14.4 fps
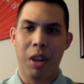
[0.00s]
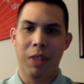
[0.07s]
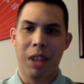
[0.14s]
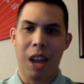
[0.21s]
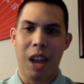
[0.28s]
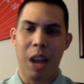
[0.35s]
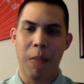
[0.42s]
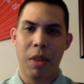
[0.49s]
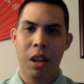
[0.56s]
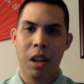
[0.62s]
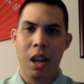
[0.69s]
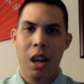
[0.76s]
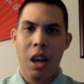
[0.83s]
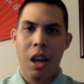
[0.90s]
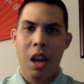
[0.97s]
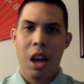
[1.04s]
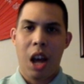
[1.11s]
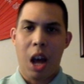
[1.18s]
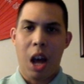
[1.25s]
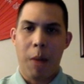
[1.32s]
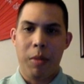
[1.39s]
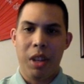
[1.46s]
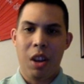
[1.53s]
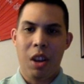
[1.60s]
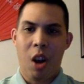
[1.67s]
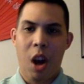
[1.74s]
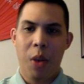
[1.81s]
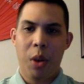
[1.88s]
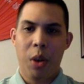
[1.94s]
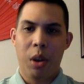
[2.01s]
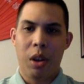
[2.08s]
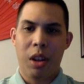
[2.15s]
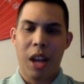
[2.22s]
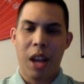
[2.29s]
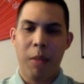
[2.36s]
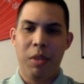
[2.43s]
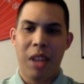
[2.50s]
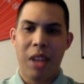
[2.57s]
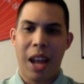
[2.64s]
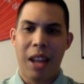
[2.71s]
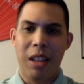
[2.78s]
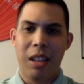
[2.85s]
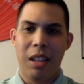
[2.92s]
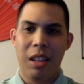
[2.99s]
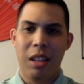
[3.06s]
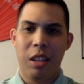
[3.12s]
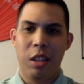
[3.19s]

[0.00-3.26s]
period of time. The author claims that